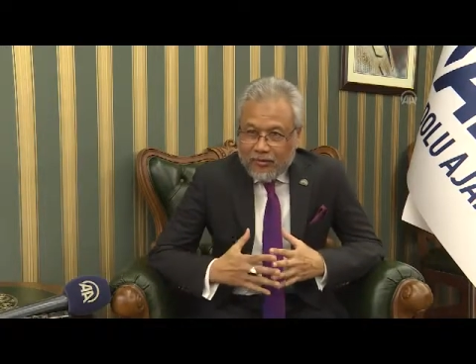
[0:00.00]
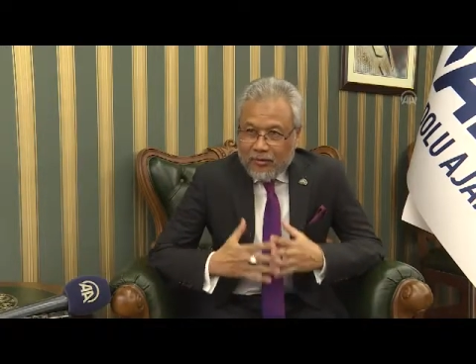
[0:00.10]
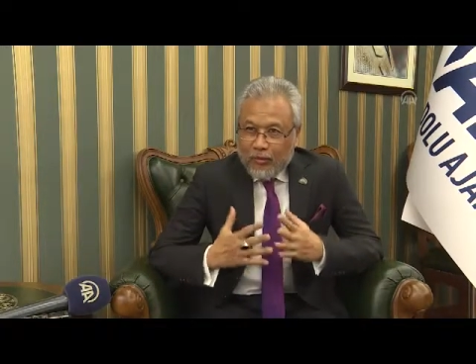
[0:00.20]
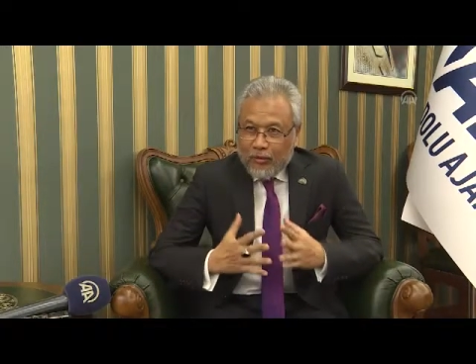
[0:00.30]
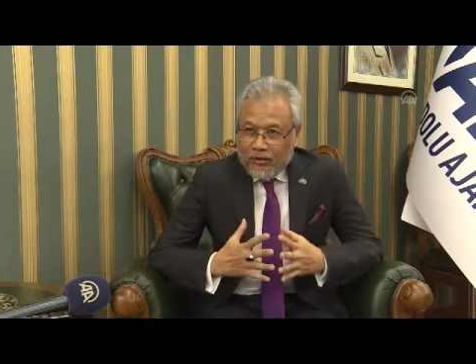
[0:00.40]

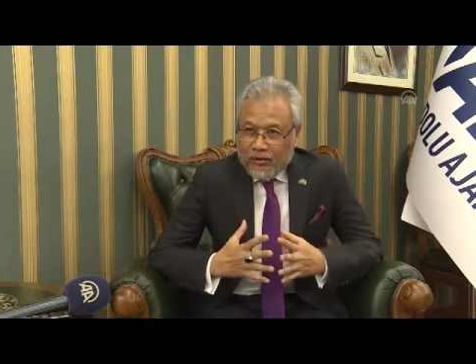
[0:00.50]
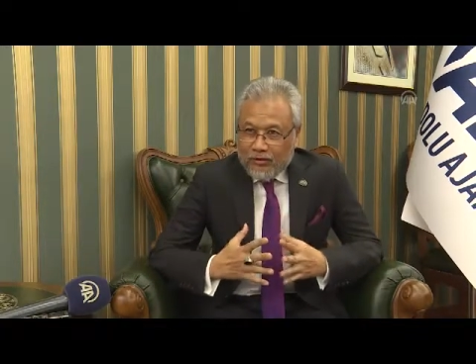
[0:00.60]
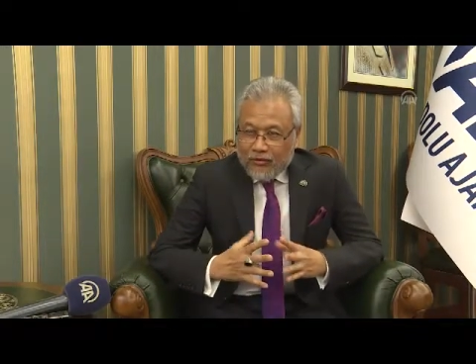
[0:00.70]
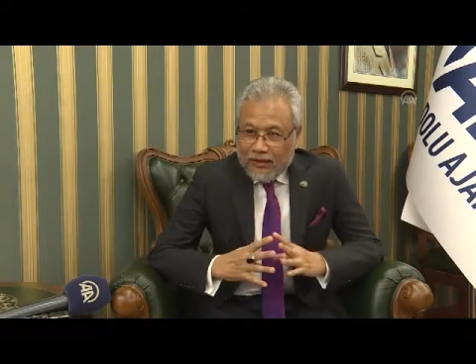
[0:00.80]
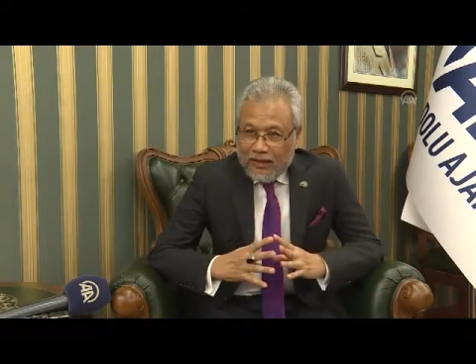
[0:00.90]

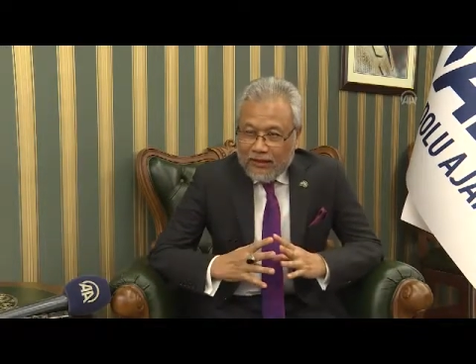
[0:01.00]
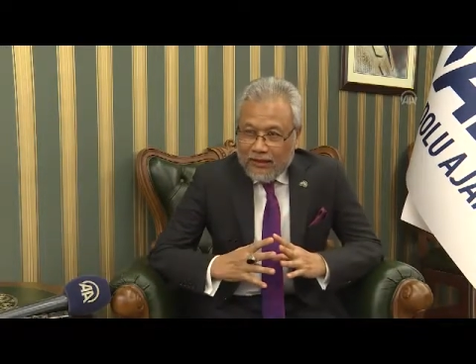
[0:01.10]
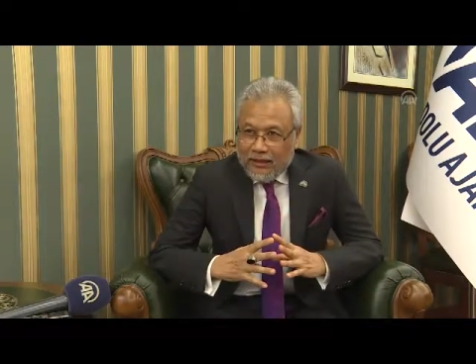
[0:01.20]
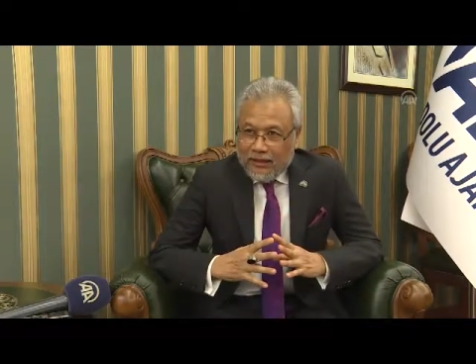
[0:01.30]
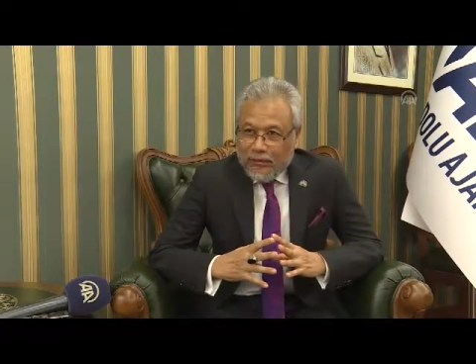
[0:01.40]
proposal, so that
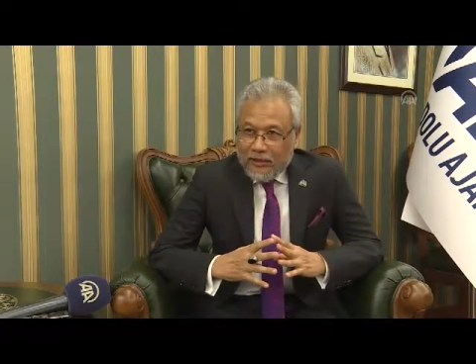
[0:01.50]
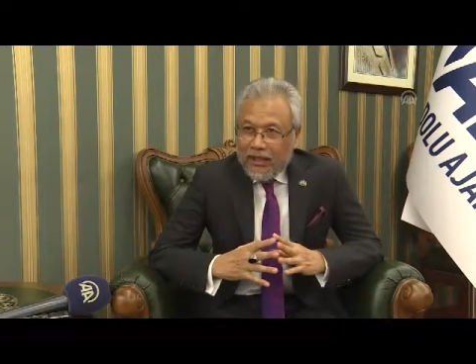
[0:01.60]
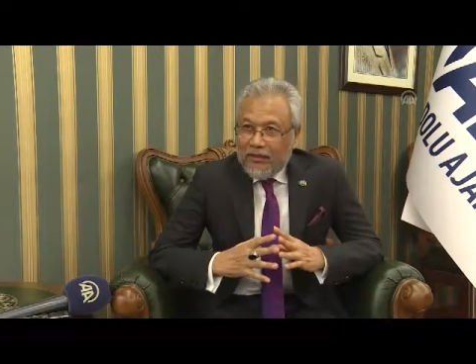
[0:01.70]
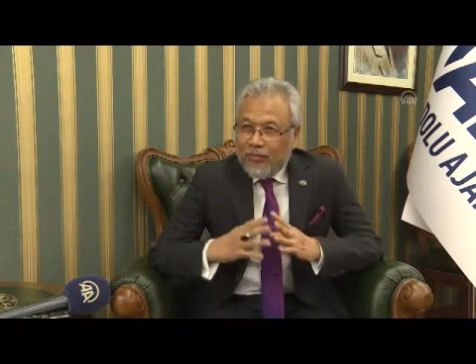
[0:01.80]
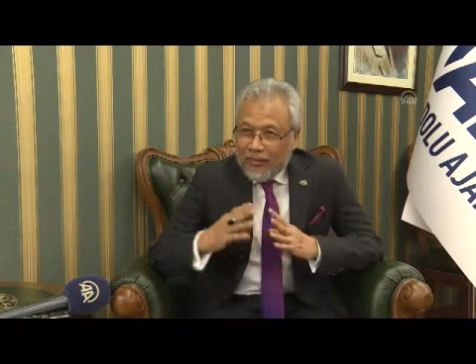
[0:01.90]
uh, we
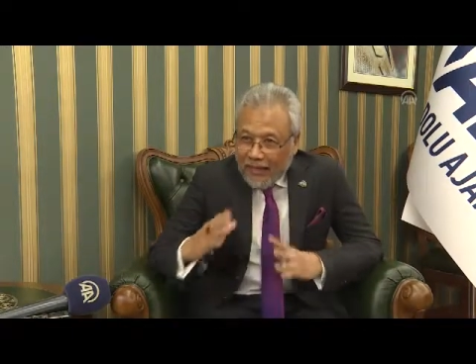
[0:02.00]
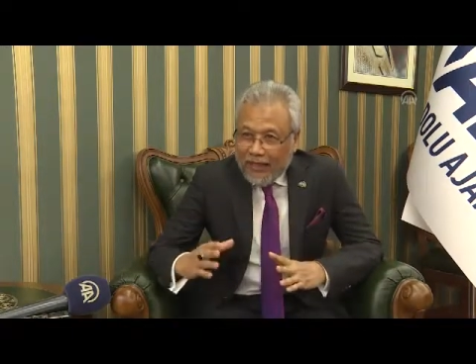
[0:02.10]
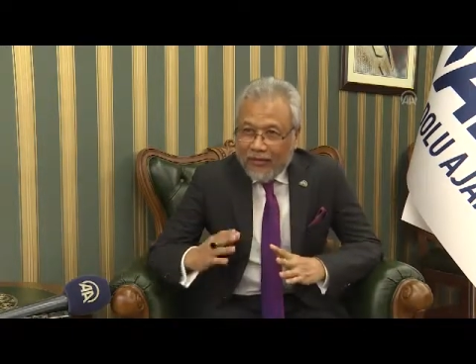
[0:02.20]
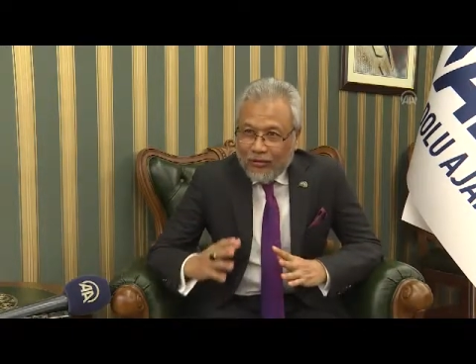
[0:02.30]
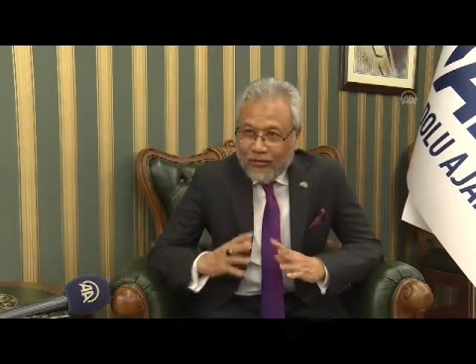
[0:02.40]
can
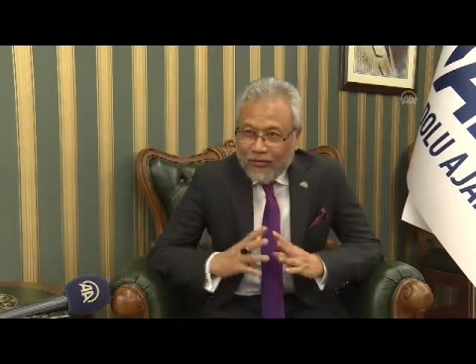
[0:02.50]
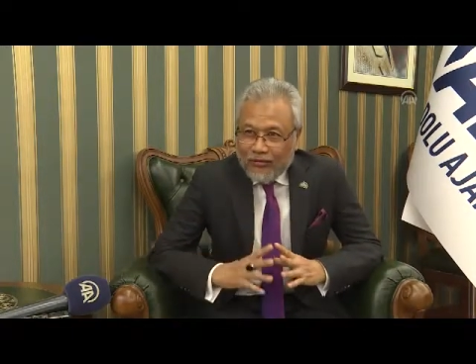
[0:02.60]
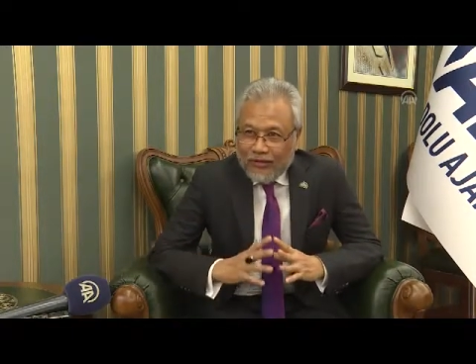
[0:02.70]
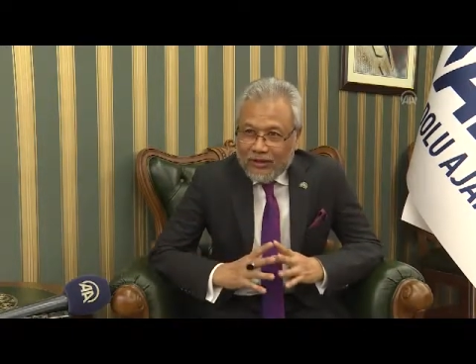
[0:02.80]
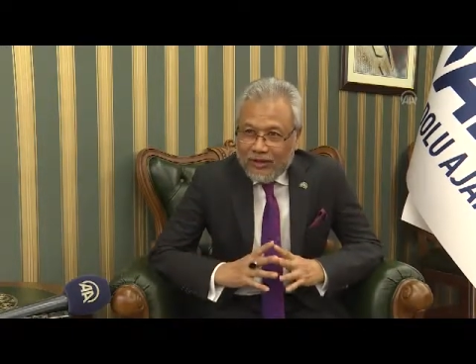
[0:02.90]
implement all
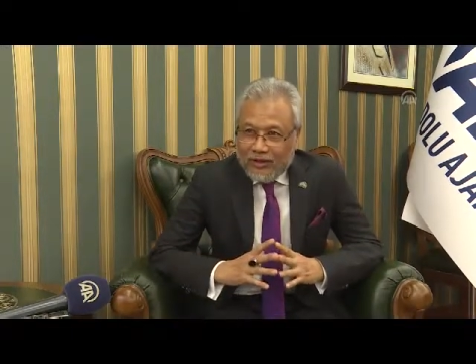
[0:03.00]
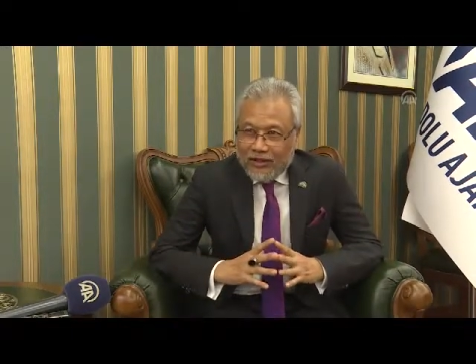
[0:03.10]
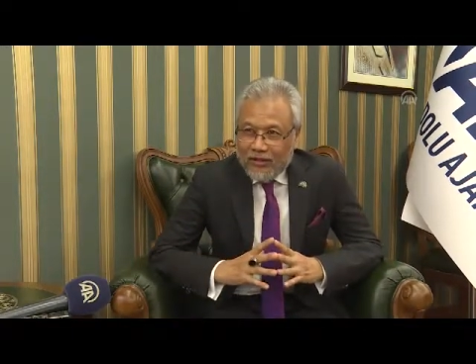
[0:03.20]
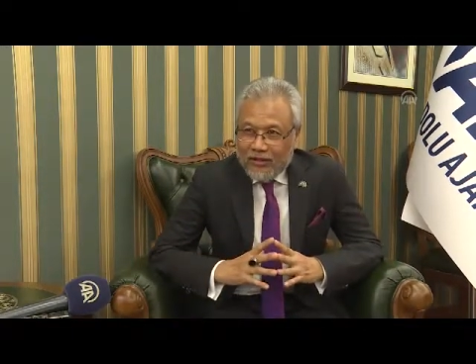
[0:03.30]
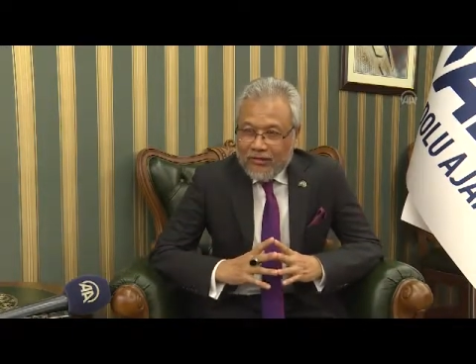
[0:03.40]
those visa
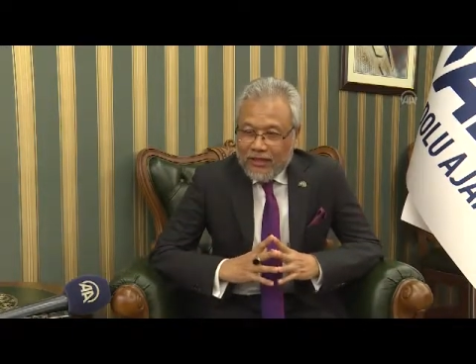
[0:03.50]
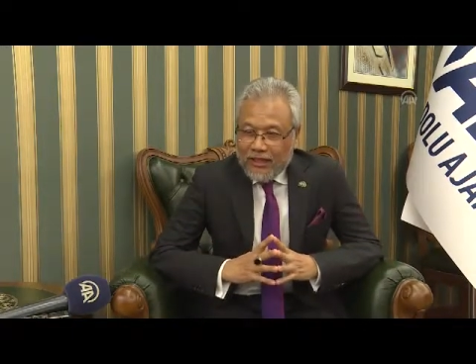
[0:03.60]
agreements,